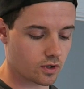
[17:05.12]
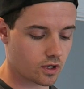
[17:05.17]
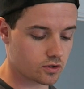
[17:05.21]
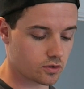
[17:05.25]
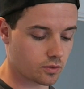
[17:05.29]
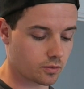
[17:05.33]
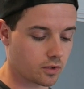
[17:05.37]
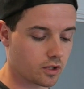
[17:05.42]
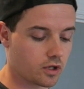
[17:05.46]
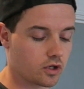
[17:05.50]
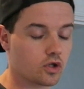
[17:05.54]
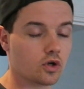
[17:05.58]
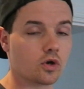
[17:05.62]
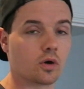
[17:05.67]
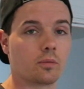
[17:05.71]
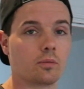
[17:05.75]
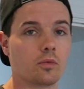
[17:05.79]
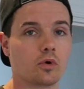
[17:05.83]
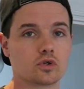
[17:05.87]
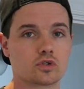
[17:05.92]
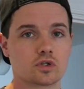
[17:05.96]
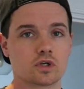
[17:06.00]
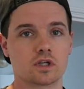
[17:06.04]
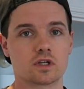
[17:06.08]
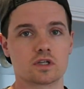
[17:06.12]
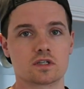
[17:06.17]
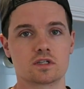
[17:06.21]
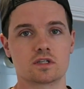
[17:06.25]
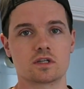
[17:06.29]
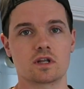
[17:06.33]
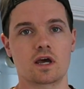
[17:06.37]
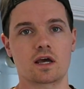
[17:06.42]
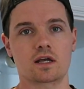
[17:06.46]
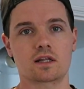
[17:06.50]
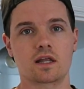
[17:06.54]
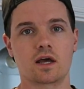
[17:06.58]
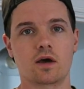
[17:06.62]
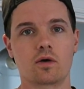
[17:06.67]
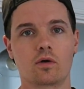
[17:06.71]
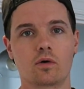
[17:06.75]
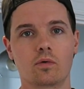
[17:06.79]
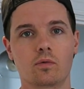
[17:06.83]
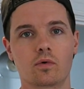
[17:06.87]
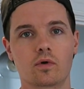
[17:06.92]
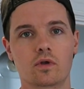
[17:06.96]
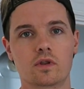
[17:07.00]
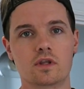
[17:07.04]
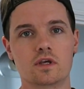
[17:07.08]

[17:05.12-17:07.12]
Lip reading: that's what I'm going to do. I'm also going to snack down on one